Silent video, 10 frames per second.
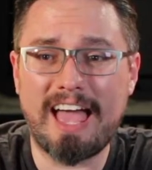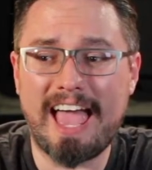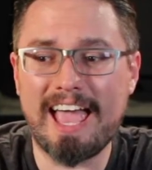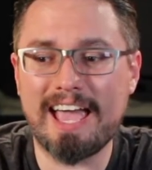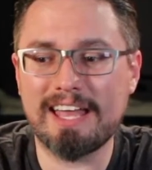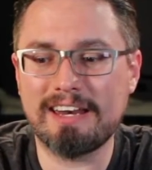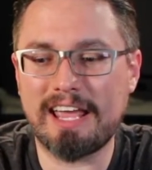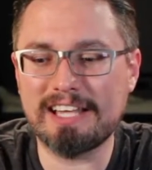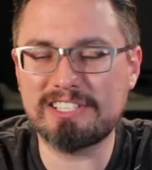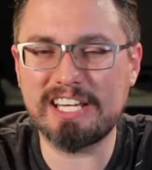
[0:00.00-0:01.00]
and
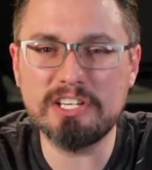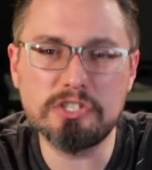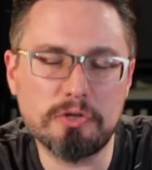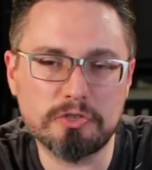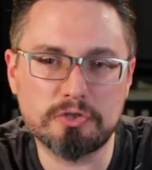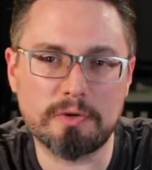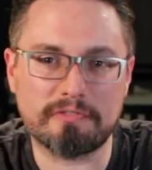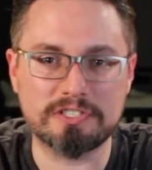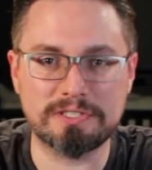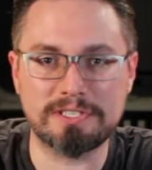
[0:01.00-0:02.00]
it's easier to sort
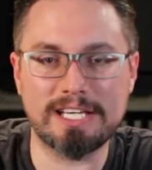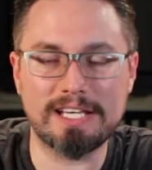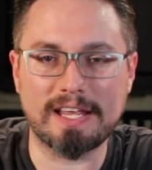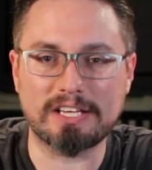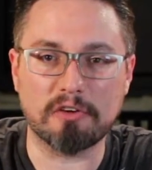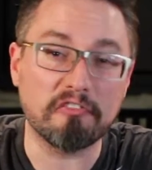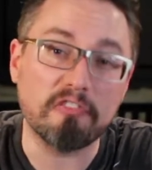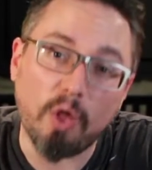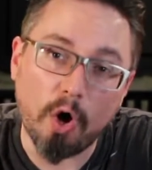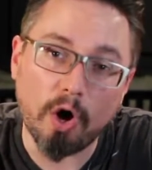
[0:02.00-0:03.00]
of see like the
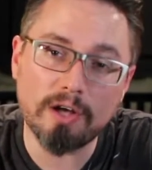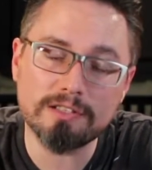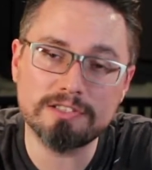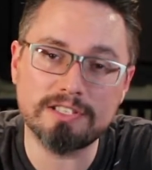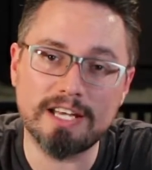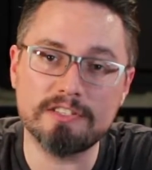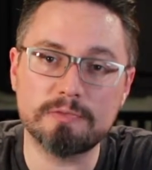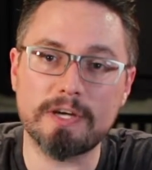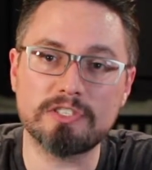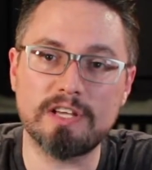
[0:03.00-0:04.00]
flaws in the
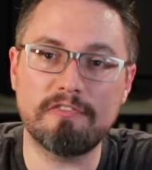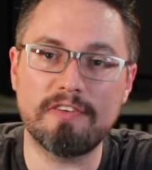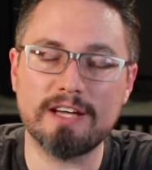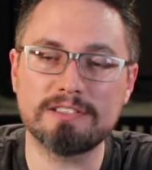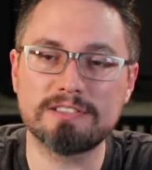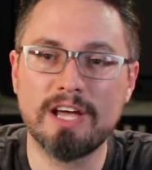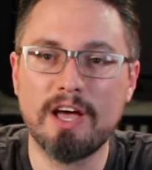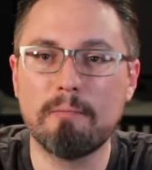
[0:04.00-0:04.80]
special effects,